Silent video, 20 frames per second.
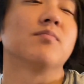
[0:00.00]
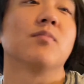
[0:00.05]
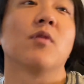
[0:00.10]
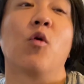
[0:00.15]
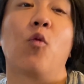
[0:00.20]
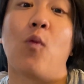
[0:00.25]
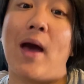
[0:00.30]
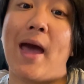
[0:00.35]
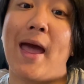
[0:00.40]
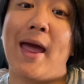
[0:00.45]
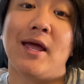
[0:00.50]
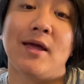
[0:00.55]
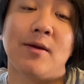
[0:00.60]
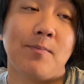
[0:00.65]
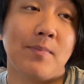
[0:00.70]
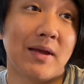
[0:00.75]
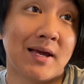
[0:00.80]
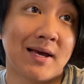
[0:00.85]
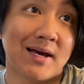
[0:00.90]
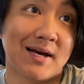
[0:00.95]
way,
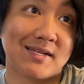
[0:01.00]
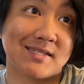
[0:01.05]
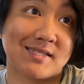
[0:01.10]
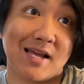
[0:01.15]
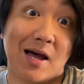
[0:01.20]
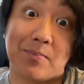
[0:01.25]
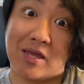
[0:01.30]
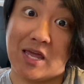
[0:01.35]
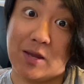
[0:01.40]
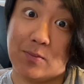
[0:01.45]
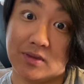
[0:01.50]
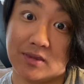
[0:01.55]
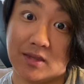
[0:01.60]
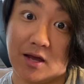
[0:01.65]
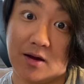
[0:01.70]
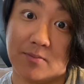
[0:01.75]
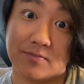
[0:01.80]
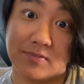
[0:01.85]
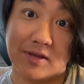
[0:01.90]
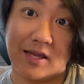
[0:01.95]
because I'm keeping
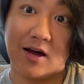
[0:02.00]
them.